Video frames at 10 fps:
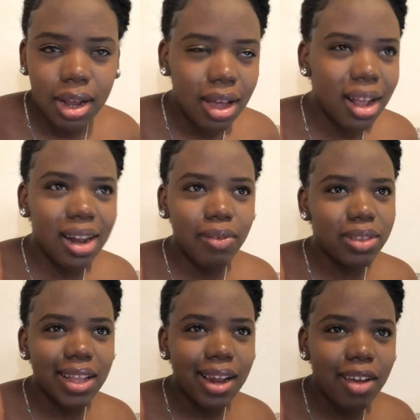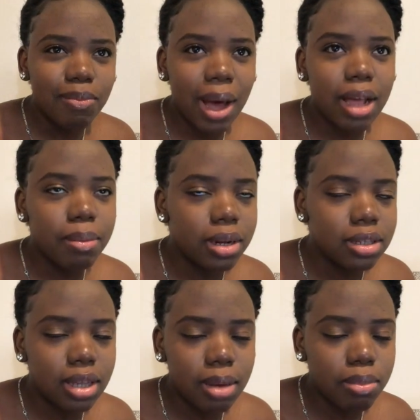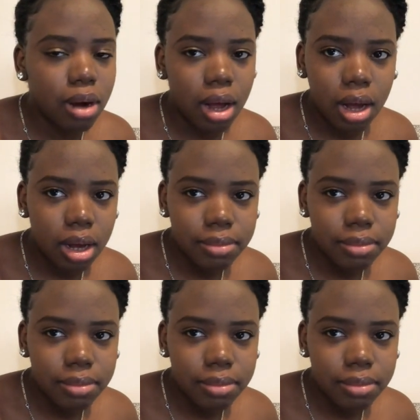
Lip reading: And living their life by it, but it's like, brah,